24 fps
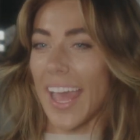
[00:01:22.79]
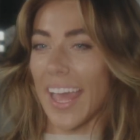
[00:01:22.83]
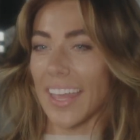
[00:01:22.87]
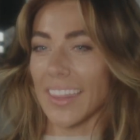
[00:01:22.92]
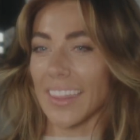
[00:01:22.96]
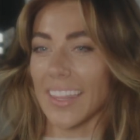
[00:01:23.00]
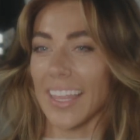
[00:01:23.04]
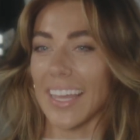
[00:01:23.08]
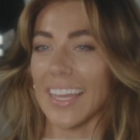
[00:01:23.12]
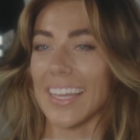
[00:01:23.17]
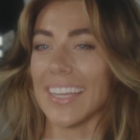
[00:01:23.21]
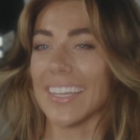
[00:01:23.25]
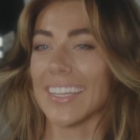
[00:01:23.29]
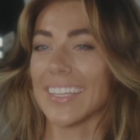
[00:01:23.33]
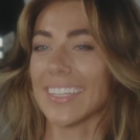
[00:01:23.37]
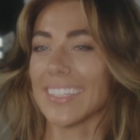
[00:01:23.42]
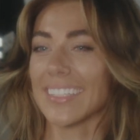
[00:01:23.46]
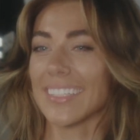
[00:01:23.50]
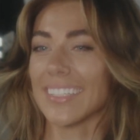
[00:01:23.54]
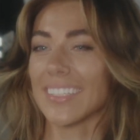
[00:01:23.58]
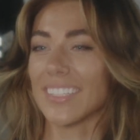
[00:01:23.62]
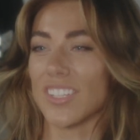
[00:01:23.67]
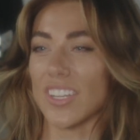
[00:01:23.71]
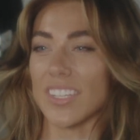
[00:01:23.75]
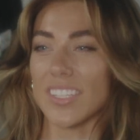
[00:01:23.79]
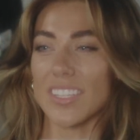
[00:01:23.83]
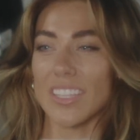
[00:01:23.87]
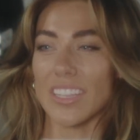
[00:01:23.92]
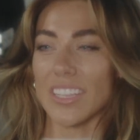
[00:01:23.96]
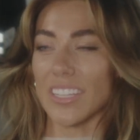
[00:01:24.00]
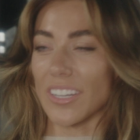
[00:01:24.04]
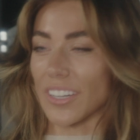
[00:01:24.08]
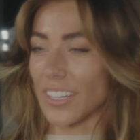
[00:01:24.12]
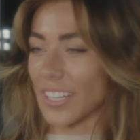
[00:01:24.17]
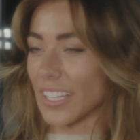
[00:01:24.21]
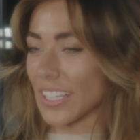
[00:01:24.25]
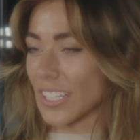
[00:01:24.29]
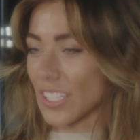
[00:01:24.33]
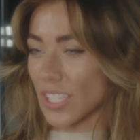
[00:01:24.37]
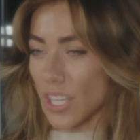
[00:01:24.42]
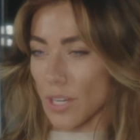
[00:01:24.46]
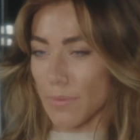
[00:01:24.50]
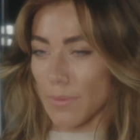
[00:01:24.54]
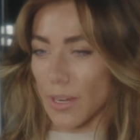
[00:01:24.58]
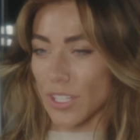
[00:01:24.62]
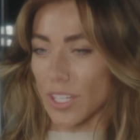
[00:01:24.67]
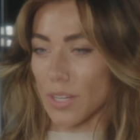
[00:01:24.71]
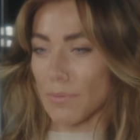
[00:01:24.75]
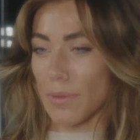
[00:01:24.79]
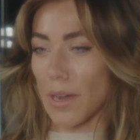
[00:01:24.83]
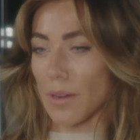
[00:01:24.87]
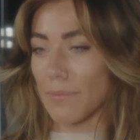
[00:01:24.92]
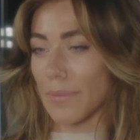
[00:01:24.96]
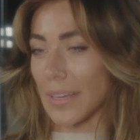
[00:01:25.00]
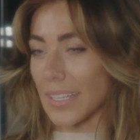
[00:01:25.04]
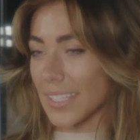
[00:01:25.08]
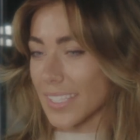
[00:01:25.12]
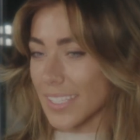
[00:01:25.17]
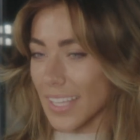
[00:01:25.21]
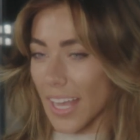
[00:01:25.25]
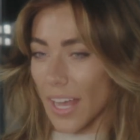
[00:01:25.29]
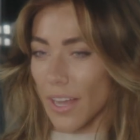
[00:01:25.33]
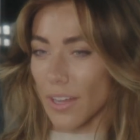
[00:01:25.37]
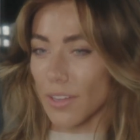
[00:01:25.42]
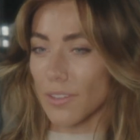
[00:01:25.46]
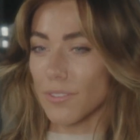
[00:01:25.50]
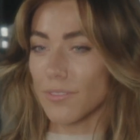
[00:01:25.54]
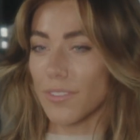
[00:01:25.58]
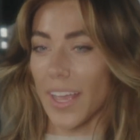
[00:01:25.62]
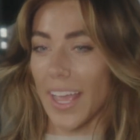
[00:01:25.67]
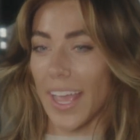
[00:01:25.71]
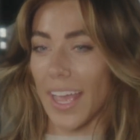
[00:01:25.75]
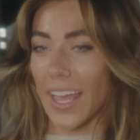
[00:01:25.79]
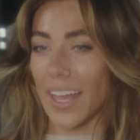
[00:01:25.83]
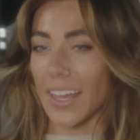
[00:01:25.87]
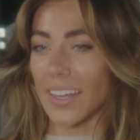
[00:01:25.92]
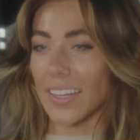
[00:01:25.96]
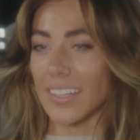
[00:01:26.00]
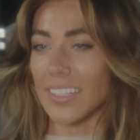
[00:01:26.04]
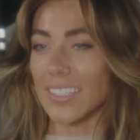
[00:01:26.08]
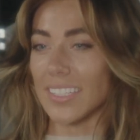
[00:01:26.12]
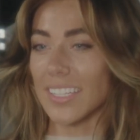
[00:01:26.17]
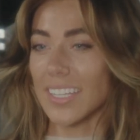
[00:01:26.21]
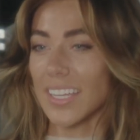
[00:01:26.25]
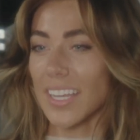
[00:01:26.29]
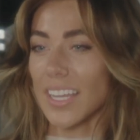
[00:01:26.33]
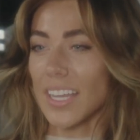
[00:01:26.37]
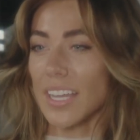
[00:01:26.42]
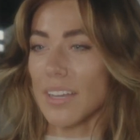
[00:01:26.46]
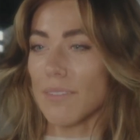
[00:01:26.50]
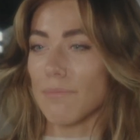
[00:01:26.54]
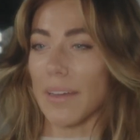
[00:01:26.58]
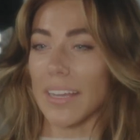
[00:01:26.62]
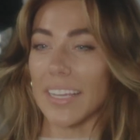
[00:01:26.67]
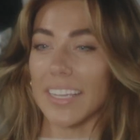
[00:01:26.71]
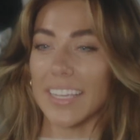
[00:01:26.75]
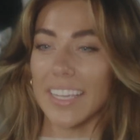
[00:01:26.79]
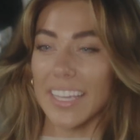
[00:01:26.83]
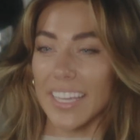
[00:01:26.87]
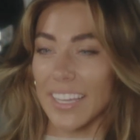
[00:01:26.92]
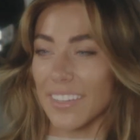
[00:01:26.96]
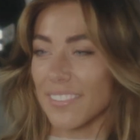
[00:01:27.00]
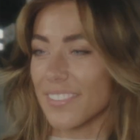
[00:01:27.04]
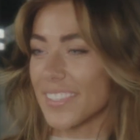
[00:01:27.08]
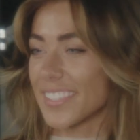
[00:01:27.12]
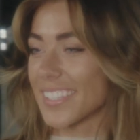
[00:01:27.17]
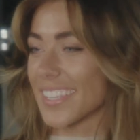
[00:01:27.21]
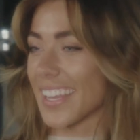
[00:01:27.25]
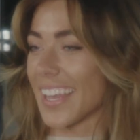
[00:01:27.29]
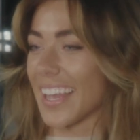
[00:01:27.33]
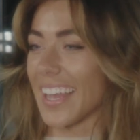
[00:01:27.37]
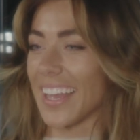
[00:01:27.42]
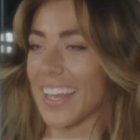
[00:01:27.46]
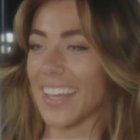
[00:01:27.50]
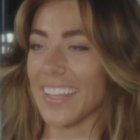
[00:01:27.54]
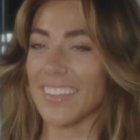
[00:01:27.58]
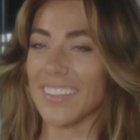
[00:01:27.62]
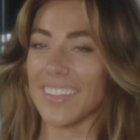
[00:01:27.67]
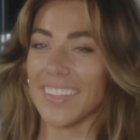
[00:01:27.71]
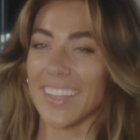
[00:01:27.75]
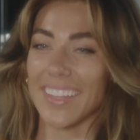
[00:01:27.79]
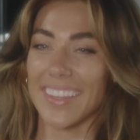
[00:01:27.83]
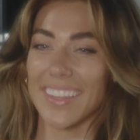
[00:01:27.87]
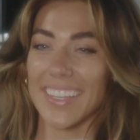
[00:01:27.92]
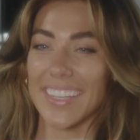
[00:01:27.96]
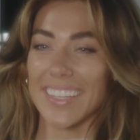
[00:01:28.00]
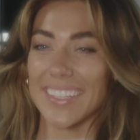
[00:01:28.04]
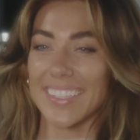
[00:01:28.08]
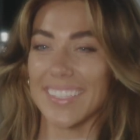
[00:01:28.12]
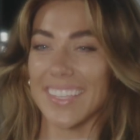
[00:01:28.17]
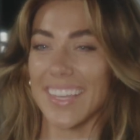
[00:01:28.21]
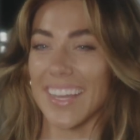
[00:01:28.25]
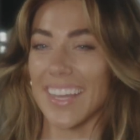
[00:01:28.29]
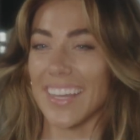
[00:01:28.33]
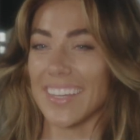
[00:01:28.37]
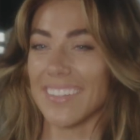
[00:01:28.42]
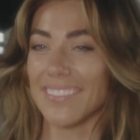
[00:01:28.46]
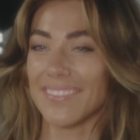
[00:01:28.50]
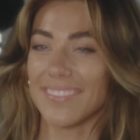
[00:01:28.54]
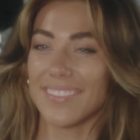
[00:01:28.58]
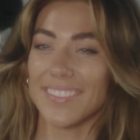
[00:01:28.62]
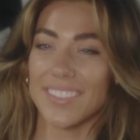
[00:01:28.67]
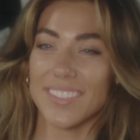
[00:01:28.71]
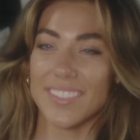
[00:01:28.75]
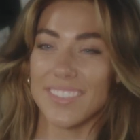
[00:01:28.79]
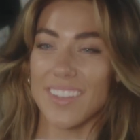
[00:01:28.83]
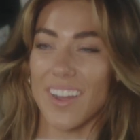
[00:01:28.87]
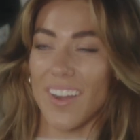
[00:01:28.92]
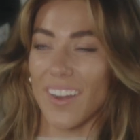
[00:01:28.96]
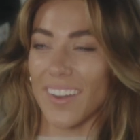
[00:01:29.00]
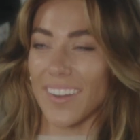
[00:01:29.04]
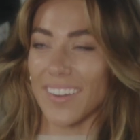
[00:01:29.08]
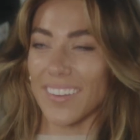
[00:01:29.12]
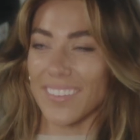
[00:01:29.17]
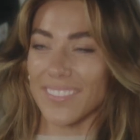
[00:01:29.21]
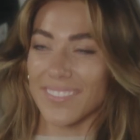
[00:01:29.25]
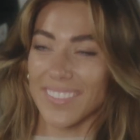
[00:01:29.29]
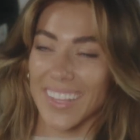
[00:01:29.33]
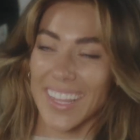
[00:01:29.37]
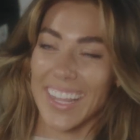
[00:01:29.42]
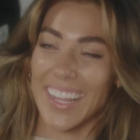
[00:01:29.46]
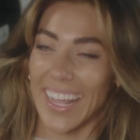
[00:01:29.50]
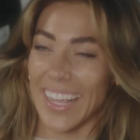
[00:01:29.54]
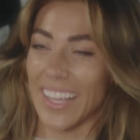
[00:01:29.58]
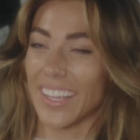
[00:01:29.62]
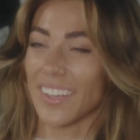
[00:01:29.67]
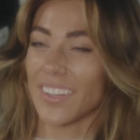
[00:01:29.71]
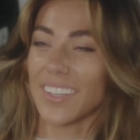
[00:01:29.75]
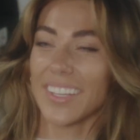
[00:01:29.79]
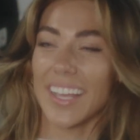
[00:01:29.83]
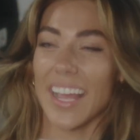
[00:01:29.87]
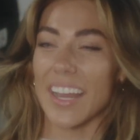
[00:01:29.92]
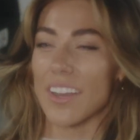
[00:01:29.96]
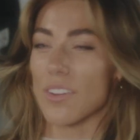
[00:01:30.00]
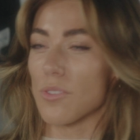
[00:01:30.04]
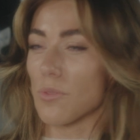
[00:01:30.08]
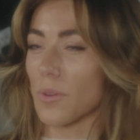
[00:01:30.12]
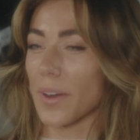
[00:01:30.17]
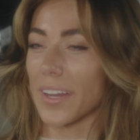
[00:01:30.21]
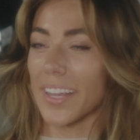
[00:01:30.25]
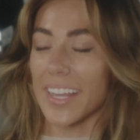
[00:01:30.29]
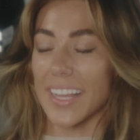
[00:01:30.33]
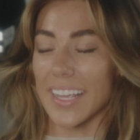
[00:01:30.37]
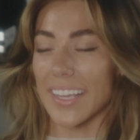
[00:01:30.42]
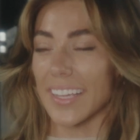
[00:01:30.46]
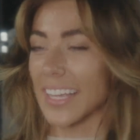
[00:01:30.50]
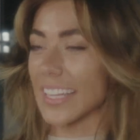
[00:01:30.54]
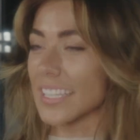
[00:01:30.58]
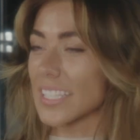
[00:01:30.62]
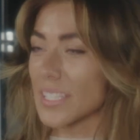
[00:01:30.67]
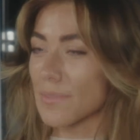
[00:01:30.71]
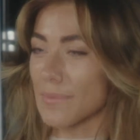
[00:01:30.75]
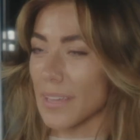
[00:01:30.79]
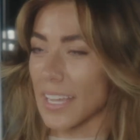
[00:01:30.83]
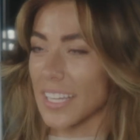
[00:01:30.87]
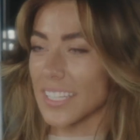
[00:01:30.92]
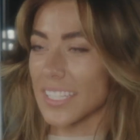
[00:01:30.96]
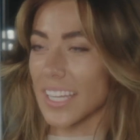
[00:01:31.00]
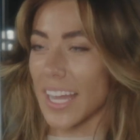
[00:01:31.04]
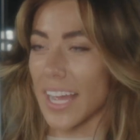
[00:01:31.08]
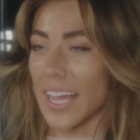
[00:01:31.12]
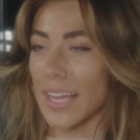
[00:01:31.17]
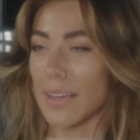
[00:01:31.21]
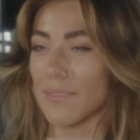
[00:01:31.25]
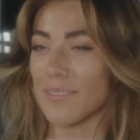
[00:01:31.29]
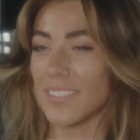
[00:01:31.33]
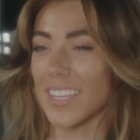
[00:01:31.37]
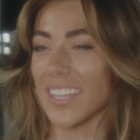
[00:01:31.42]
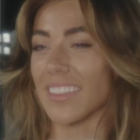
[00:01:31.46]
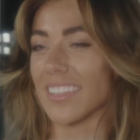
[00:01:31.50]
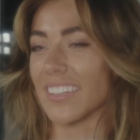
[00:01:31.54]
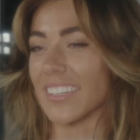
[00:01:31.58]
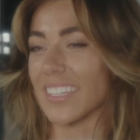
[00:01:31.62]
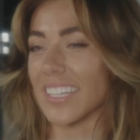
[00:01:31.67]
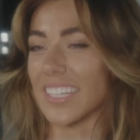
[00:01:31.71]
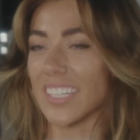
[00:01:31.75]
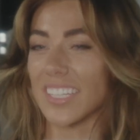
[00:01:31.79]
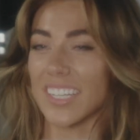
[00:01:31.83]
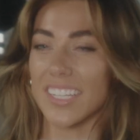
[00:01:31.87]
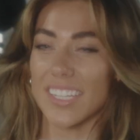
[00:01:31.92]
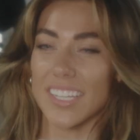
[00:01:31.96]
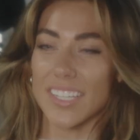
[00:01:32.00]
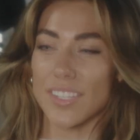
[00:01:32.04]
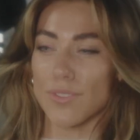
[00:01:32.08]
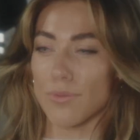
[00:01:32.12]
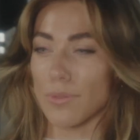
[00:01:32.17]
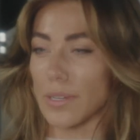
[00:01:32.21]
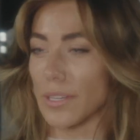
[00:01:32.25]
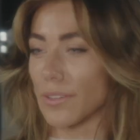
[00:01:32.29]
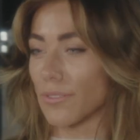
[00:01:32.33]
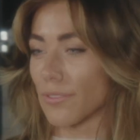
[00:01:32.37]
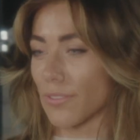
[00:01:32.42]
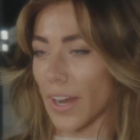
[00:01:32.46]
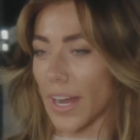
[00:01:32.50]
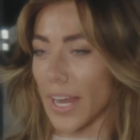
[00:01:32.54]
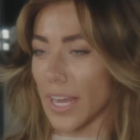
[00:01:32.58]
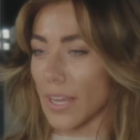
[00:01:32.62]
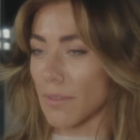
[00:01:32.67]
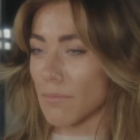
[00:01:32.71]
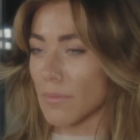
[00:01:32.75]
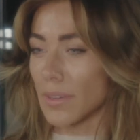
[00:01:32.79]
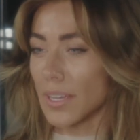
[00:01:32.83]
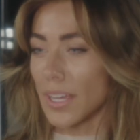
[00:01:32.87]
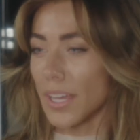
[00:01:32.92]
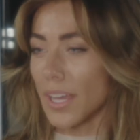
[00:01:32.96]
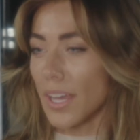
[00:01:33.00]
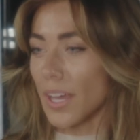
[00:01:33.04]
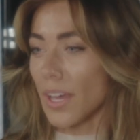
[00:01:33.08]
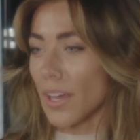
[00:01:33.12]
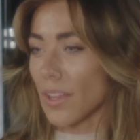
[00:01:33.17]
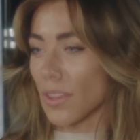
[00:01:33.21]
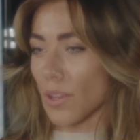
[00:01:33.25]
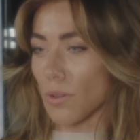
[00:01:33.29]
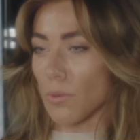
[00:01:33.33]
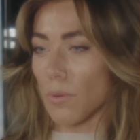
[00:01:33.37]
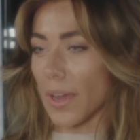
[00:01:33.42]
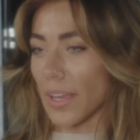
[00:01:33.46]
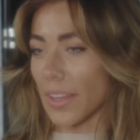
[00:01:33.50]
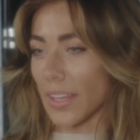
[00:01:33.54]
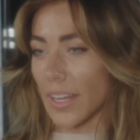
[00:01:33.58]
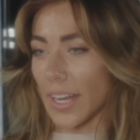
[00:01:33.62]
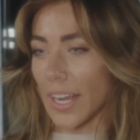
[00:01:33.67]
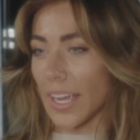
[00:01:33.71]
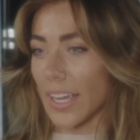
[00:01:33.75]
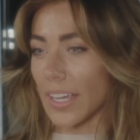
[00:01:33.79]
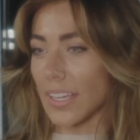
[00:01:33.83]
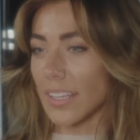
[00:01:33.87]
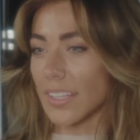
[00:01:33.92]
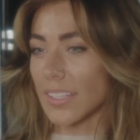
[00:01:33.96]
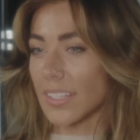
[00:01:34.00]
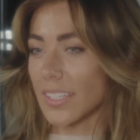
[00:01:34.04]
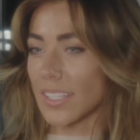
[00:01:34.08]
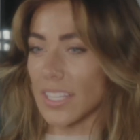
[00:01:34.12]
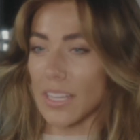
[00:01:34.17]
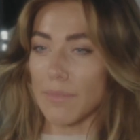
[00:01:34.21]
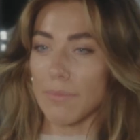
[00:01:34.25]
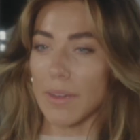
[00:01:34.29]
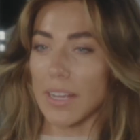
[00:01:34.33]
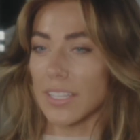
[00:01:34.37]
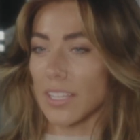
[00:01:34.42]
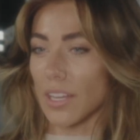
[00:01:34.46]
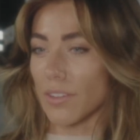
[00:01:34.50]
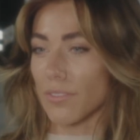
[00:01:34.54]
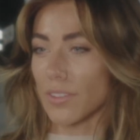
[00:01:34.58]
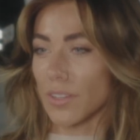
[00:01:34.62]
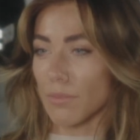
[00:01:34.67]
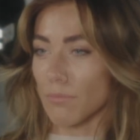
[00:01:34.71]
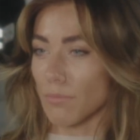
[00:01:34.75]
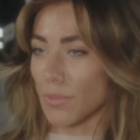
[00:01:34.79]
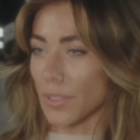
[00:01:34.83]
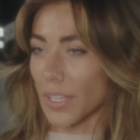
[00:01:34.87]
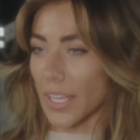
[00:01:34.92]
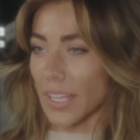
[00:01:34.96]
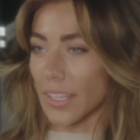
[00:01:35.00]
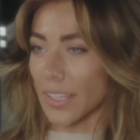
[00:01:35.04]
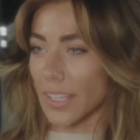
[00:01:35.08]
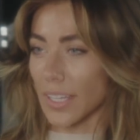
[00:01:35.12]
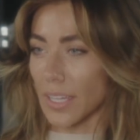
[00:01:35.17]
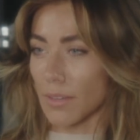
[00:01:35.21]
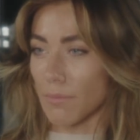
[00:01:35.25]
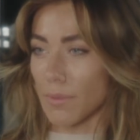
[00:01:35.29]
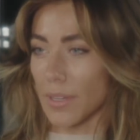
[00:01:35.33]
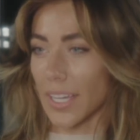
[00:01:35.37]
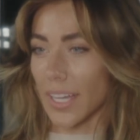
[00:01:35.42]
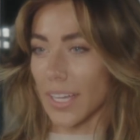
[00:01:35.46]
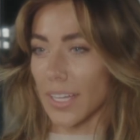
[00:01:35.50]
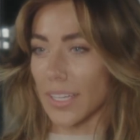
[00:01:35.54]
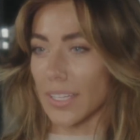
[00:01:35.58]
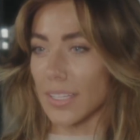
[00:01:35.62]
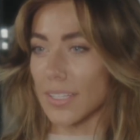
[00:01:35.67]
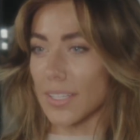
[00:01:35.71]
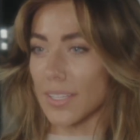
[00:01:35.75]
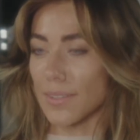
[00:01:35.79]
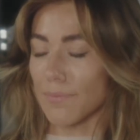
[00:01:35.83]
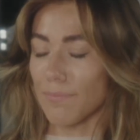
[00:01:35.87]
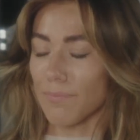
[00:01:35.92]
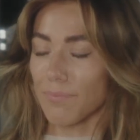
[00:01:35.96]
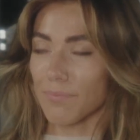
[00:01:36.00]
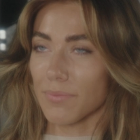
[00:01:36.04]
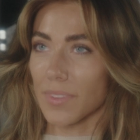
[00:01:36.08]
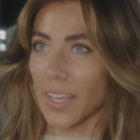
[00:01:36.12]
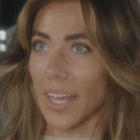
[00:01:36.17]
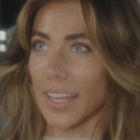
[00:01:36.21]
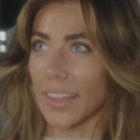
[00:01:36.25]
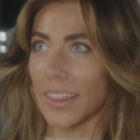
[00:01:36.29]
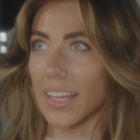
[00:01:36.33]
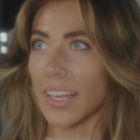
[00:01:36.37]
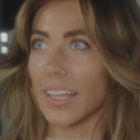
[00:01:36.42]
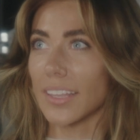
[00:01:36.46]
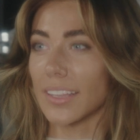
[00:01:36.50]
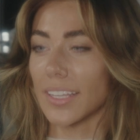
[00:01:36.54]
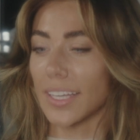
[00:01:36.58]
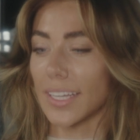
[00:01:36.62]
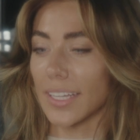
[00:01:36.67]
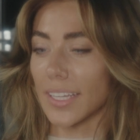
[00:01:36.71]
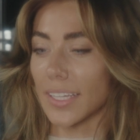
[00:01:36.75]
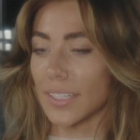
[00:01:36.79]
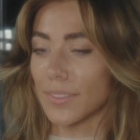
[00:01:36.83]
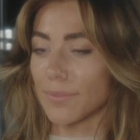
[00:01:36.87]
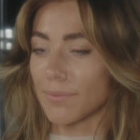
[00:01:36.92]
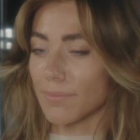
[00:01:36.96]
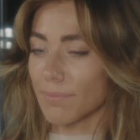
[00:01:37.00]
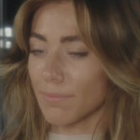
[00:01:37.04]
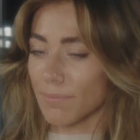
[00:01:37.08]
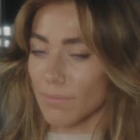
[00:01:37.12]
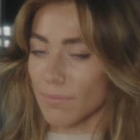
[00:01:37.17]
And like just learning so much about myself and my gifts and the things that are like kind of working against me at times, and learning to just reframe the way that I see myself completely, because I think like